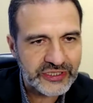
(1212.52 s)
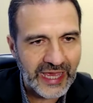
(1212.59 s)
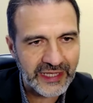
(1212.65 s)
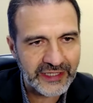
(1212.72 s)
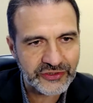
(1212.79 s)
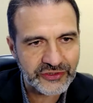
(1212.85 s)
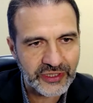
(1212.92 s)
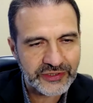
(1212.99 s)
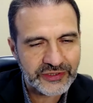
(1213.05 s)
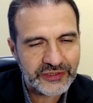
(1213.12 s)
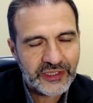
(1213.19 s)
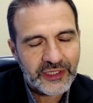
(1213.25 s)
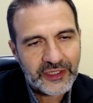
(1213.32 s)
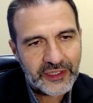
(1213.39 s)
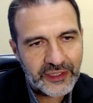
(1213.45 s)

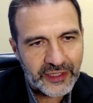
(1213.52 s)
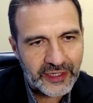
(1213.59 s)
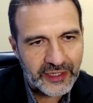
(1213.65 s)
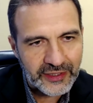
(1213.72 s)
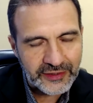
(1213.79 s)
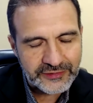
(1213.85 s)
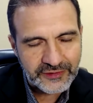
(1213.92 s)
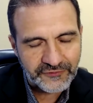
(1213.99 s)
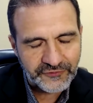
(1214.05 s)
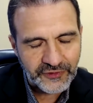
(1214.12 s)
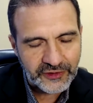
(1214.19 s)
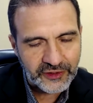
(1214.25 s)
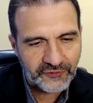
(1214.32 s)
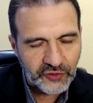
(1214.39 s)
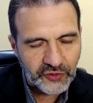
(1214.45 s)
challenges in the
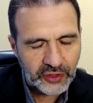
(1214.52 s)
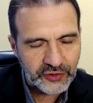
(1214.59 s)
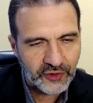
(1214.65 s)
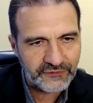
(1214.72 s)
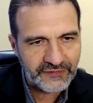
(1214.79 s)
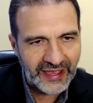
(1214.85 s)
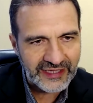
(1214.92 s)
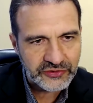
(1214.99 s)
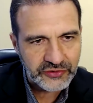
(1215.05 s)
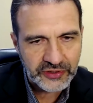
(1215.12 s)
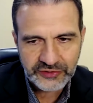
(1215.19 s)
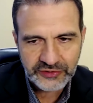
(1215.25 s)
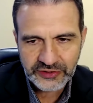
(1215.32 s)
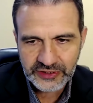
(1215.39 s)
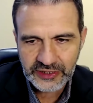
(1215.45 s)
field of
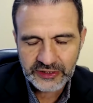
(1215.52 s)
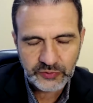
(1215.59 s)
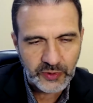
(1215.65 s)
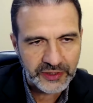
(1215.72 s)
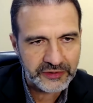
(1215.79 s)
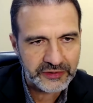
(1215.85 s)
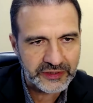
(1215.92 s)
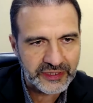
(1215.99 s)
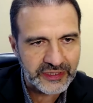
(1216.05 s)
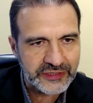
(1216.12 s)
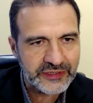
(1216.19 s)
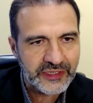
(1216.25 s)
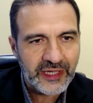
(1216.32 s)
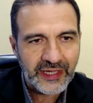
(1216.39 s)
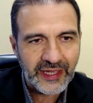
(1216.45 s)
cardiovascular disease, whether it
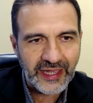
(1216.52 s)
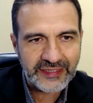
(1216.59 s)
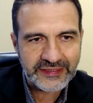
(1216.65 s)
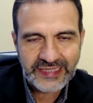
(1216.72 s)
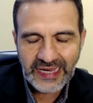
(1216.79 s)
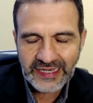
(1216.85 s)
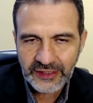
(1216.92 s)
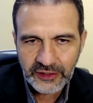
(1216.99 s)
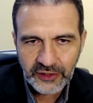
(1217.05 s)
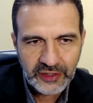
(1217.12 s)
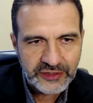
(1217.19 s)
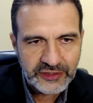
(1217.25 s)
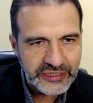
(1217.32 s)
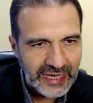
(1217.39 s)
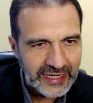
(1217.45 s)
is a
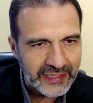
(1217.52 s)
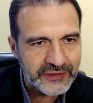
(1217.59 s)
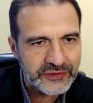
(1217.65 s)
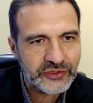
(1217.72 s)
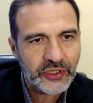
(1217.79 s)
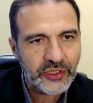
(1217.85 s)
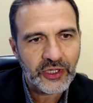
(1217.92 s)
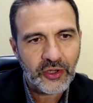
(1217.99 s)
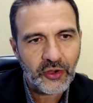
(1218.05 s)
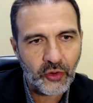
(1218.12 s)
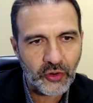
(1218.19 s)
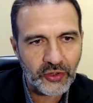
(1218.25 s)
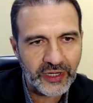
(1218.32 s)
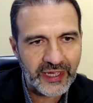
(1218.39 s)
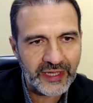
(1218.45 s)
technical challenge
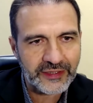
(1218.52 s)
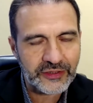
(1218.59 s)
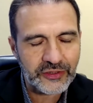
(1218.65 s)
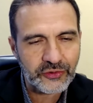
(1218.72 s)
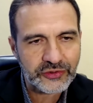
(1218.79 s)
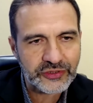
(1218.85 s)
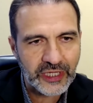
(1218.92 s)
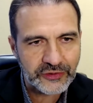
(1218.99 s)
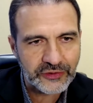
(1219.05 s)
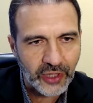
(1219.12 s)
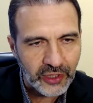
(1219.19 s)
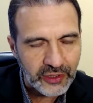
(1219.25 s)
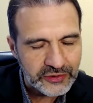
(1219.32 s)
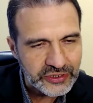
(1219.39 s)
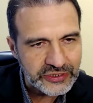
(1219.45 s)
or a new
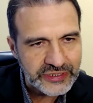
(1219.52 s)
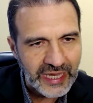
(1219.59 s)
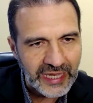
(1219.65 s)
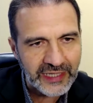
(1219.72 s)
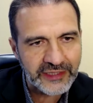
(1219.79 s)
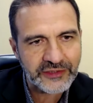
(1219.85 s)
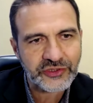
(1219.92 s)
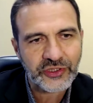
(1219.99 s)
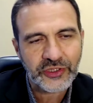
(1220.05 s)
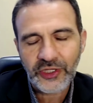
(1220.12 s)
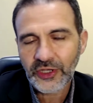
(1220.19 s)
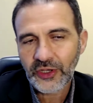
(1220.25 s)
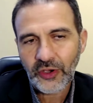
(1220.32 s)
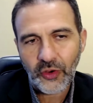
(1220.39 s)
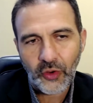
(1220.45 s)
technology challenge,
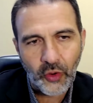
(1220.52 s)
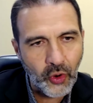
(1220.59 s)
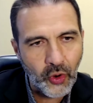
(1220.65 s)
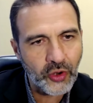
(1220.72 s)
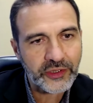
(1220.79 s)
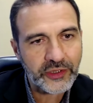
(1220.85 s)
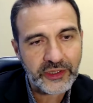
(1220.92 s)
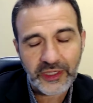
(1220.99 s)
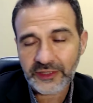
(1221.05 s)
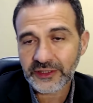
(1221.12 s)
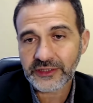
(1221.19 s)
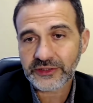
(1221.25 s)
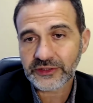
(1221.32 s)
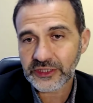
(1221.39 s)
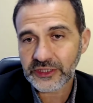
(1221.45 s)
or
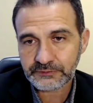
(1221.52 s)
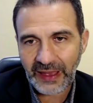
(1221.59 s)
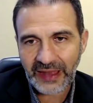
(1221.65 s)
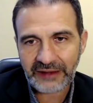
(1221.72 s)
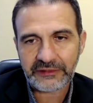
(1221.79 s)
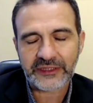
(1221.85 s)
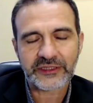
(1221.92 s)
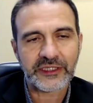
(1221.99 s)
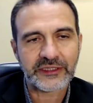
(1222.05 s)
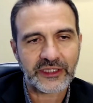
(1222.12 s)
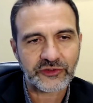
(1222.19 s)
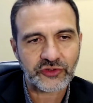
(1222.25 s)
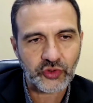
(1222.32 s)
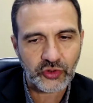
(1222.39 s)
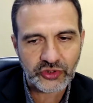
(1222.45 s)
it is disparities
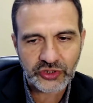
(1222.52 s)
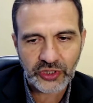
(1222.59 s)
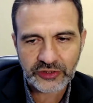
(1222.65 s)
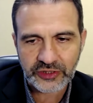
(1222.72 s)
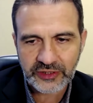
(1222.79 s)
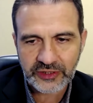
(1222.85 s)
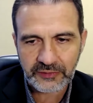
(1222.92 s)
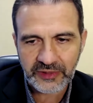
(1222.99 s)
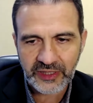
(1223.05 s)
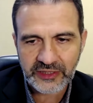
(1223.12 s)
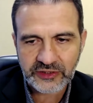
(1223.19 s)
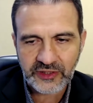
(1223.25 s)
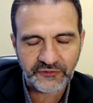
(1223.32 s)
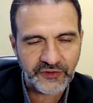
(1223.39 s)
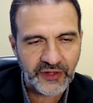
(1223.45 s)
and social
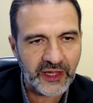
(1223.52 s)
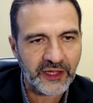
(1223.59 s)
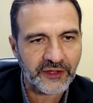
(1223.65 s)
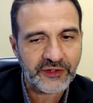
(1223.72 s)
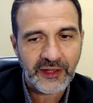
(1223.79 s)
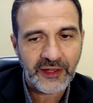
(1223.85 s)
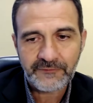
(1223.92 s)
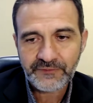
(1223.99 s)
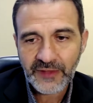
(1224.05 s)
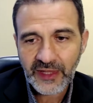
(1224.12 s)
determinants of health,